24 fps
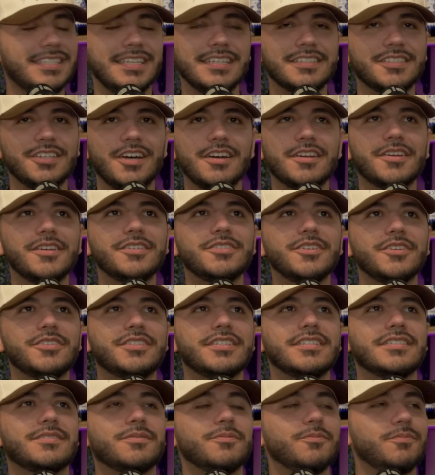TikTokers are
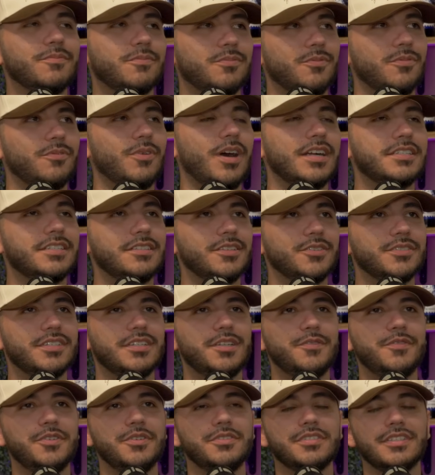just watching those
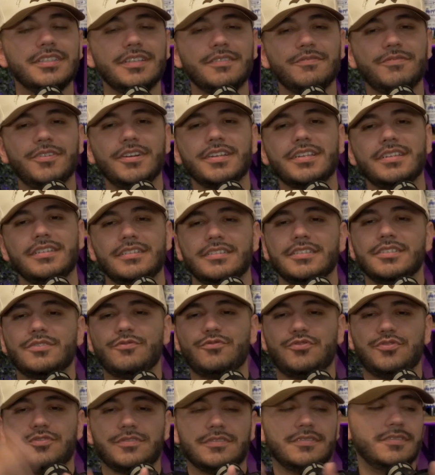interviews and then fucking
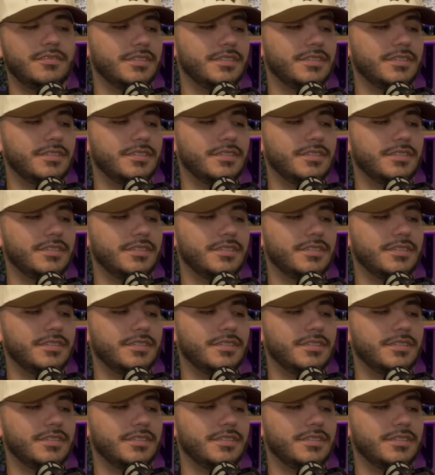just.